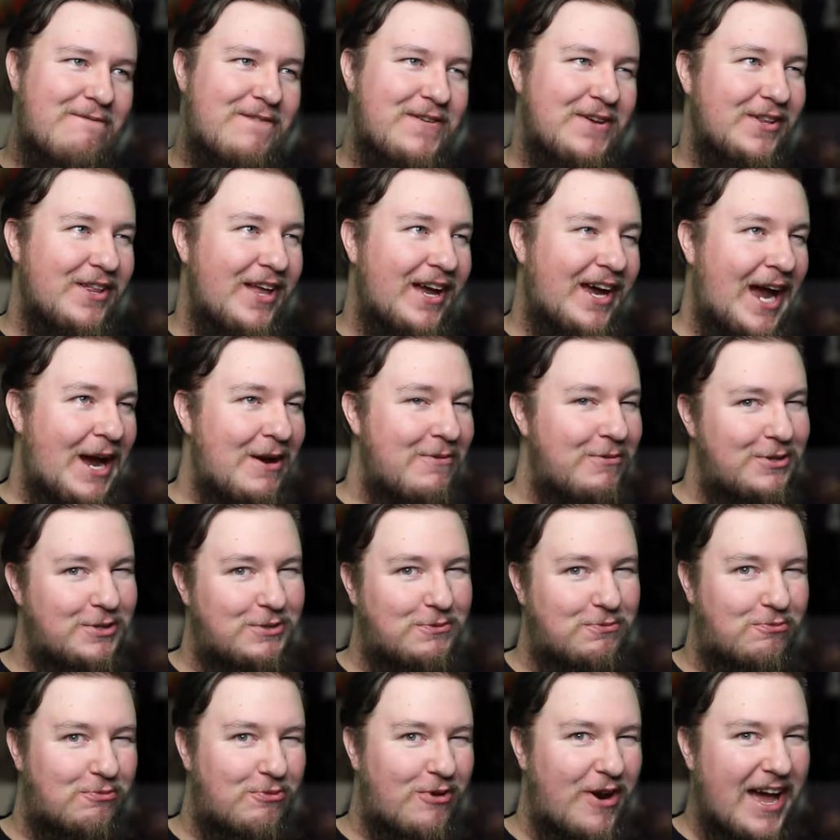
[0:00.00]
feel like I was
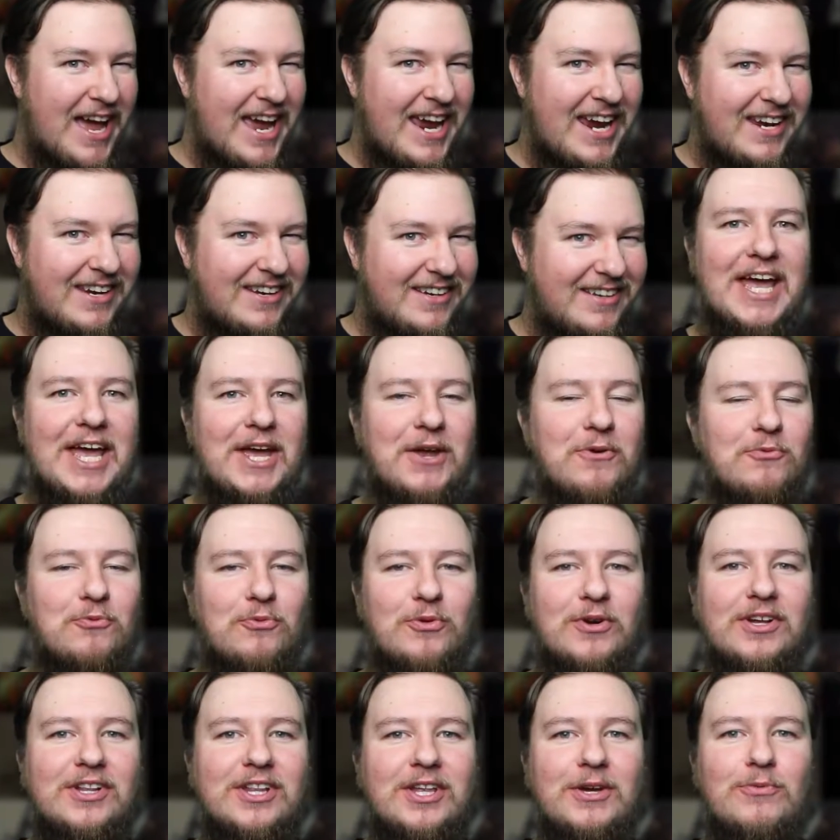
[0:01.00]
right. It
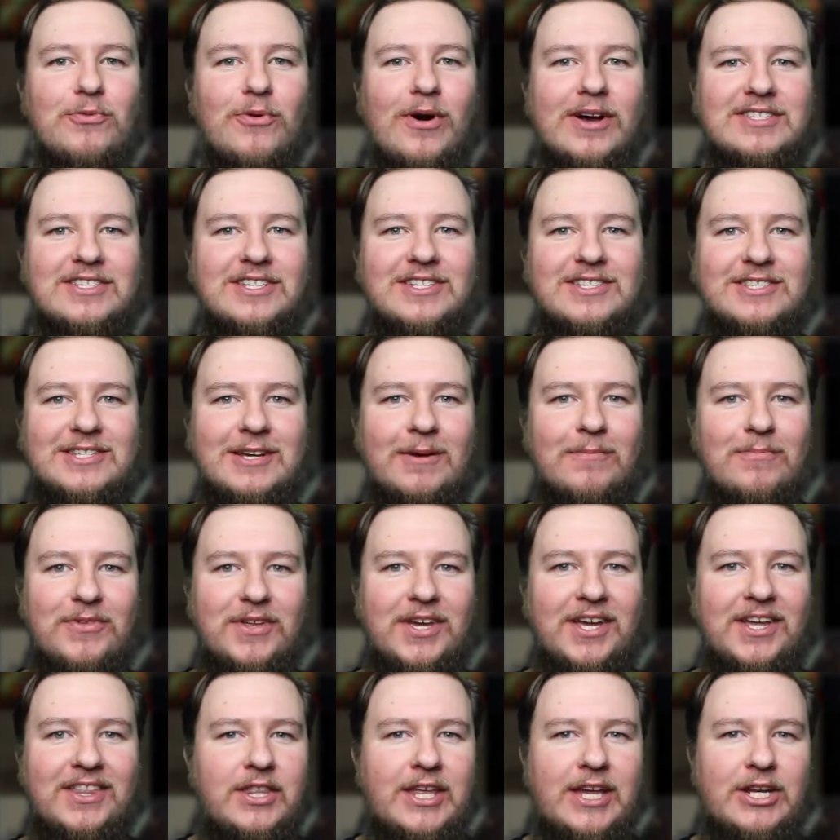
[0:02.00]
really wasn't
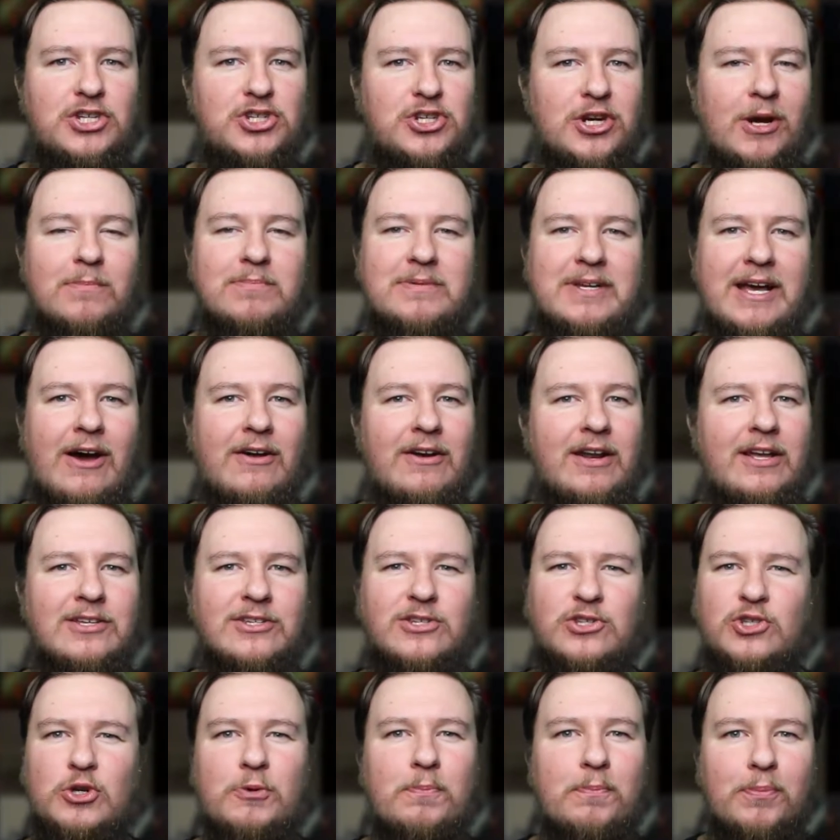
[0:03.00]
something that jumped out as
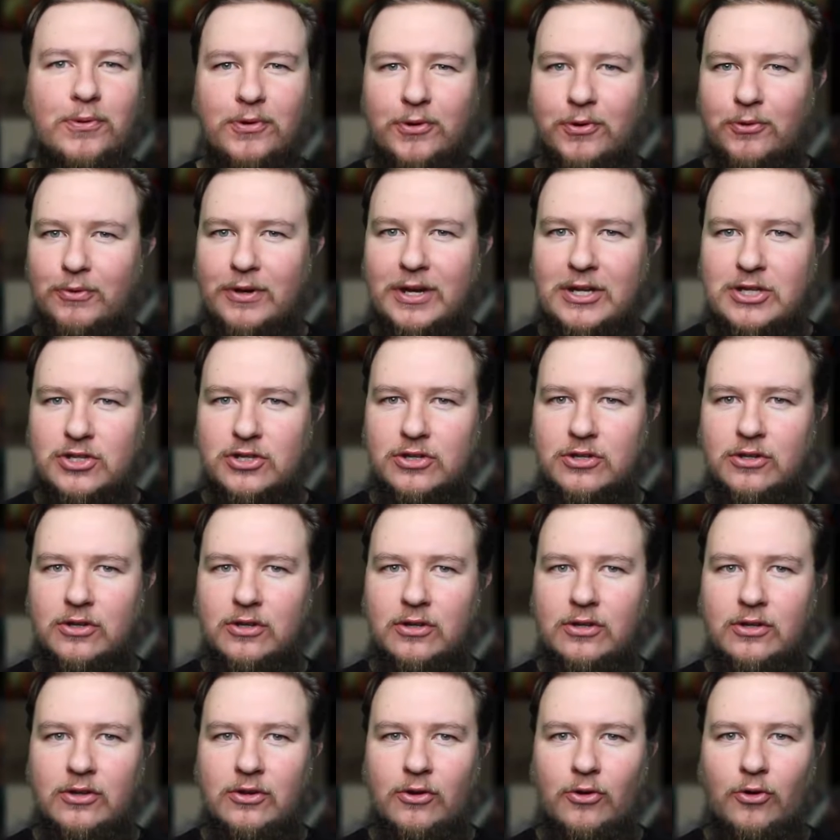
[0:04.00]
super
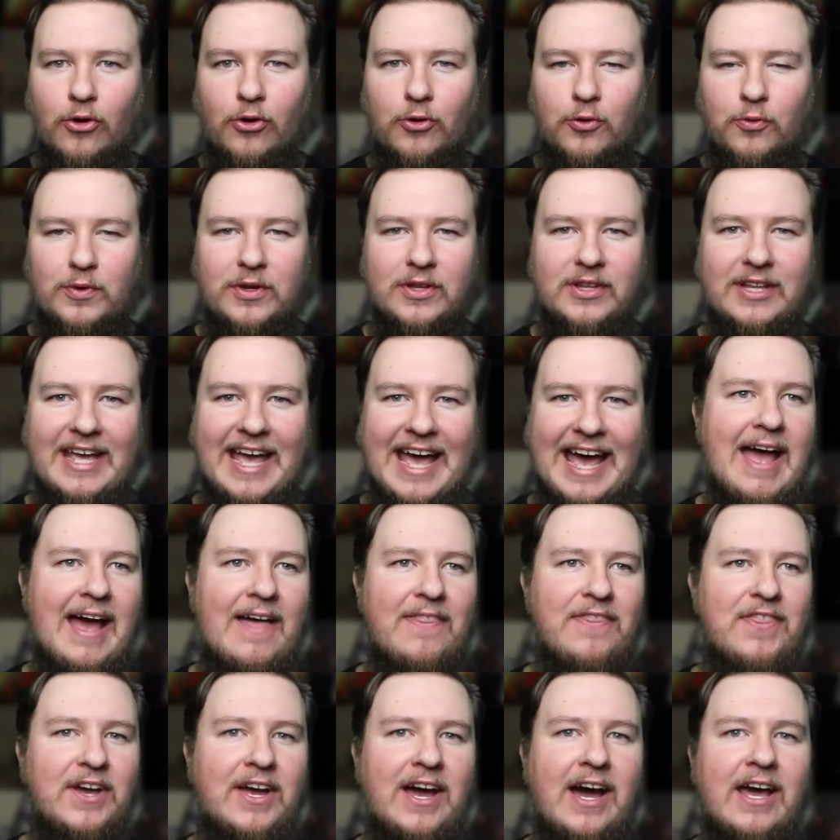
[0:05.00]
original or really
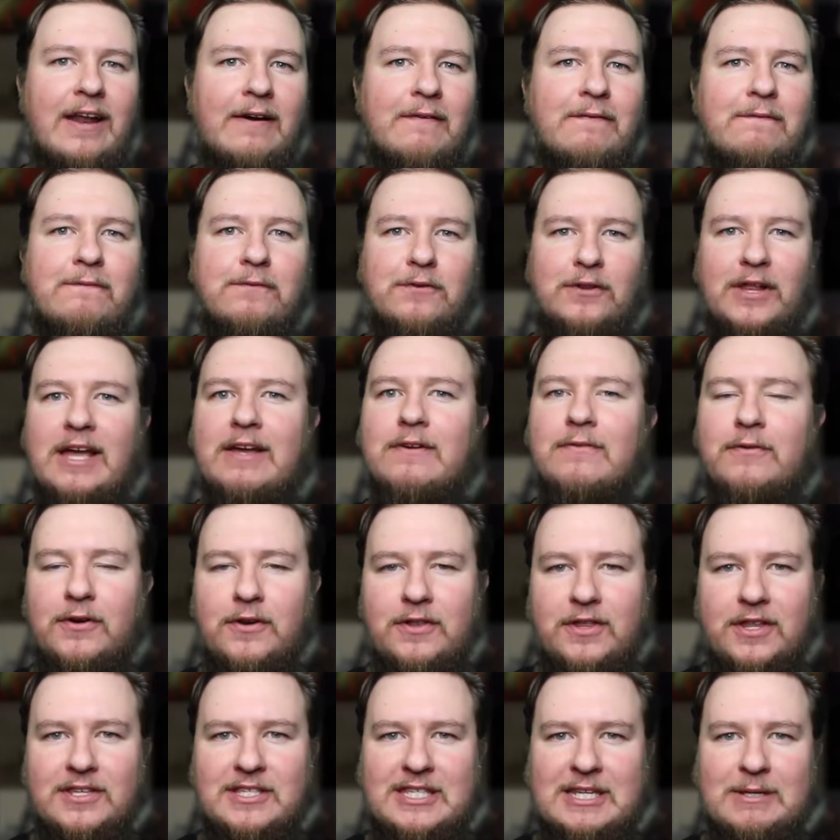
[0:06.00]
had the kind of
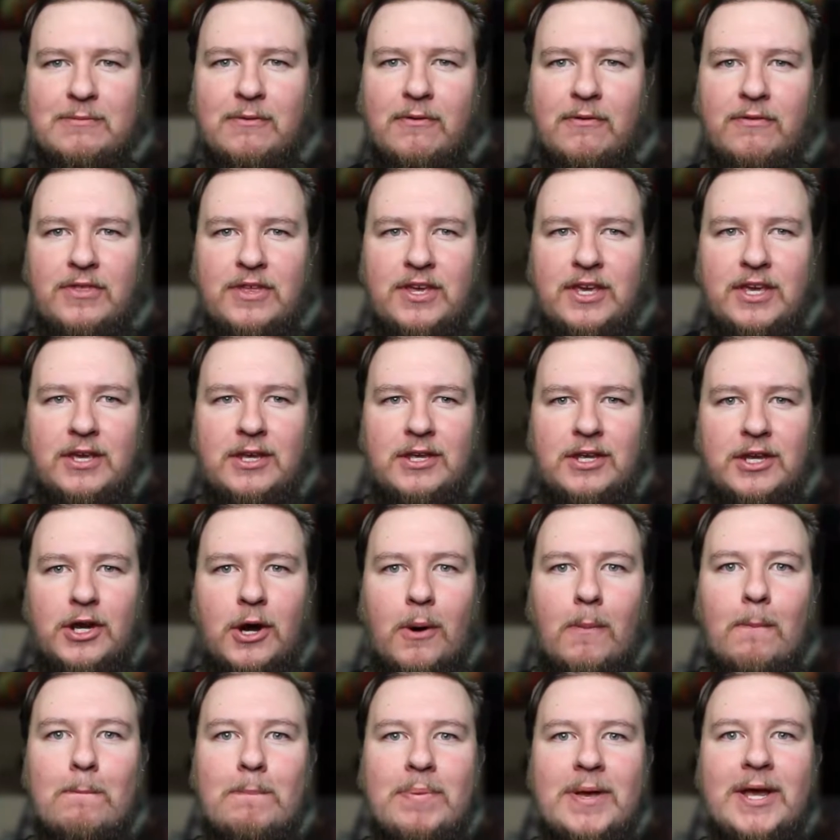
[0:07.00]
flavor that some of the,
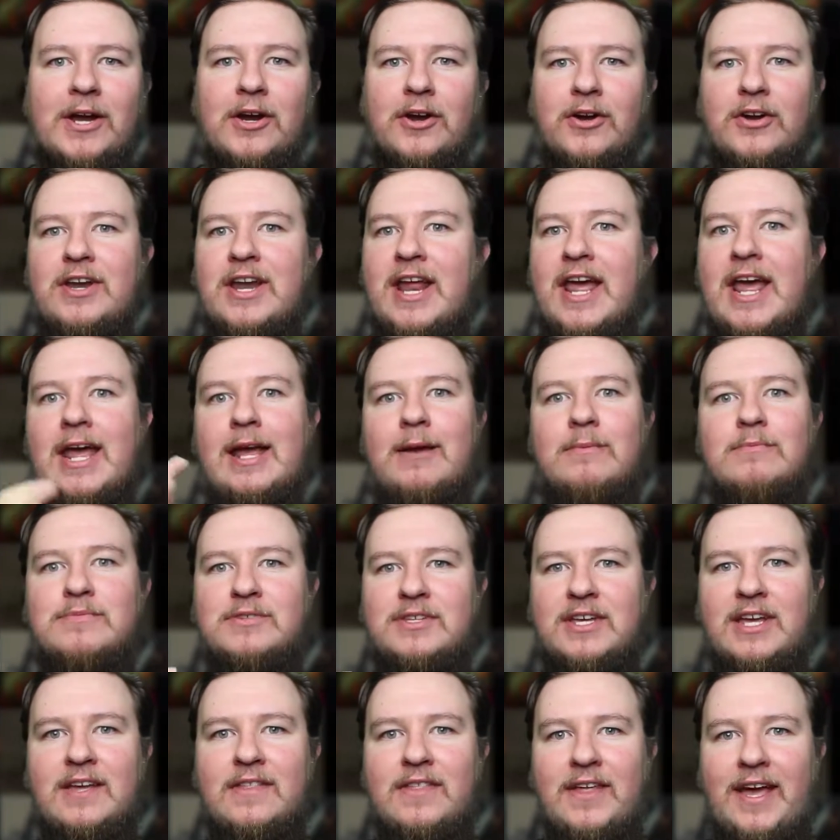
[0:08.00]
bigger
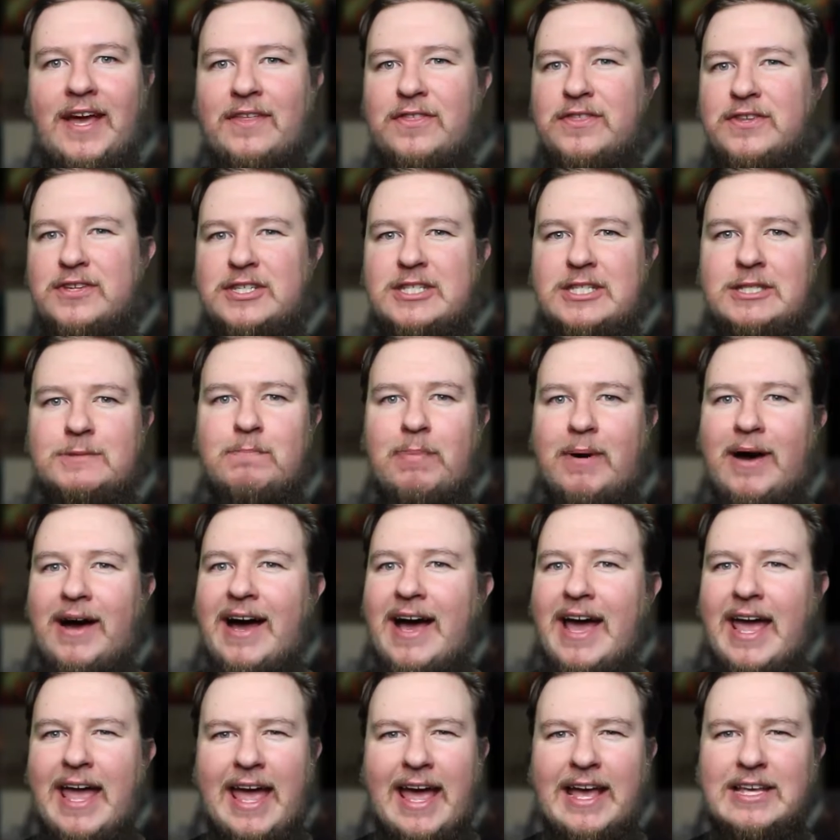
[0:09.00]
names in like the
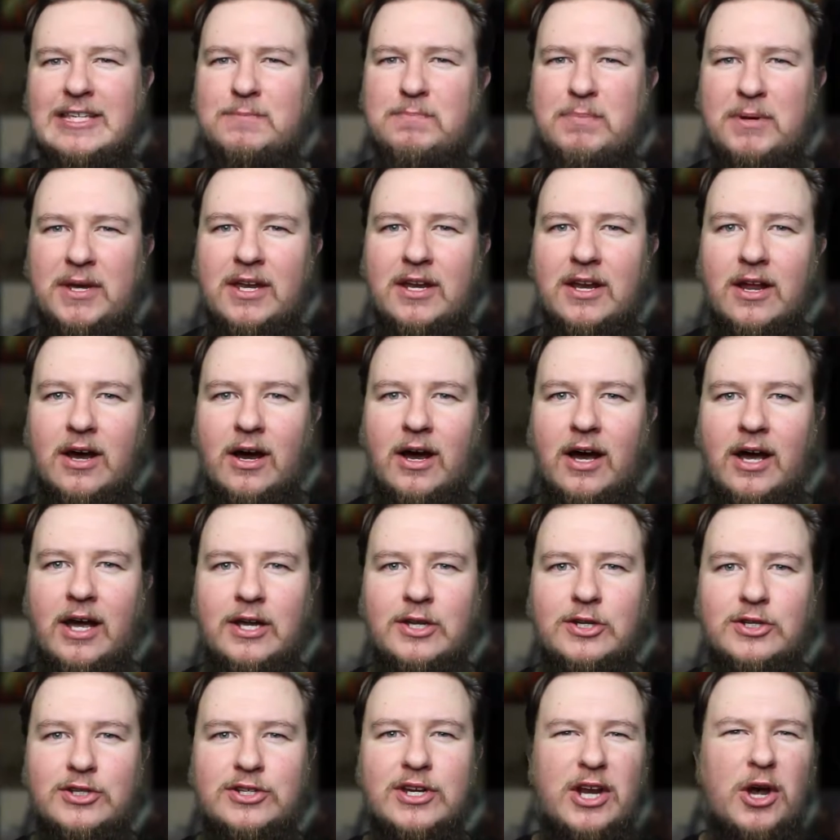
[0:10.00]
spy,
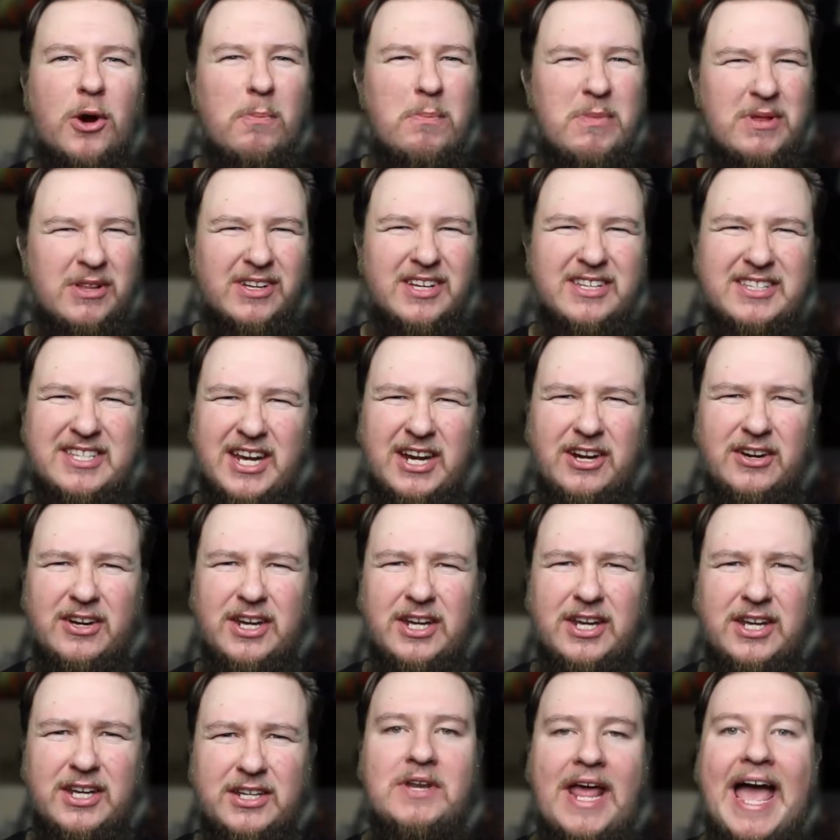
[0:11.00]
espionage,
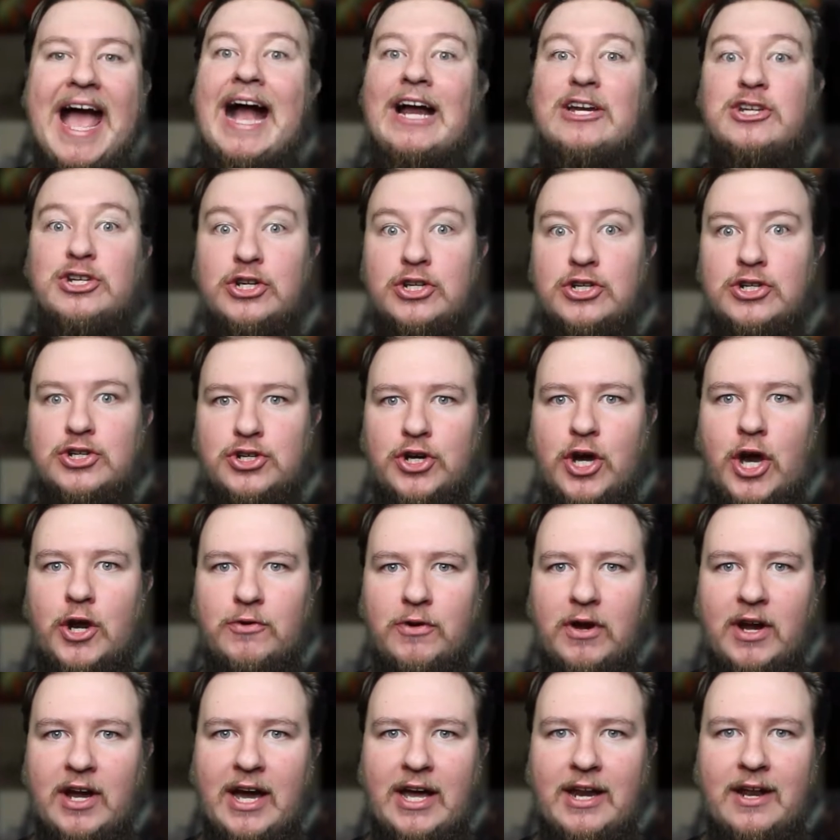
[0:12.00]
military action
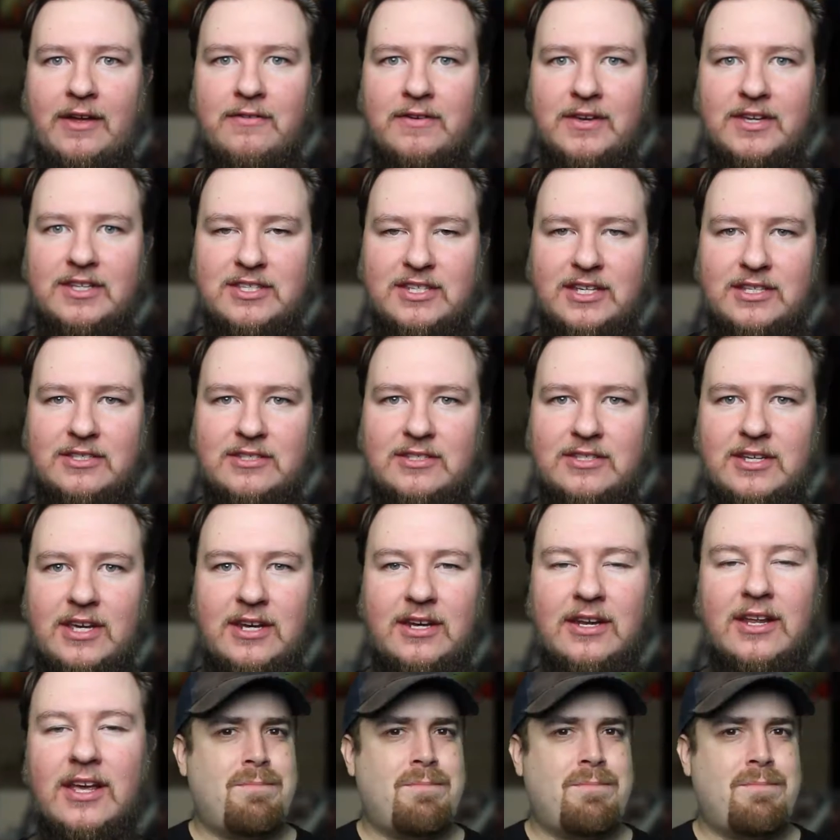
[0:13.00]
genre kind of exists in.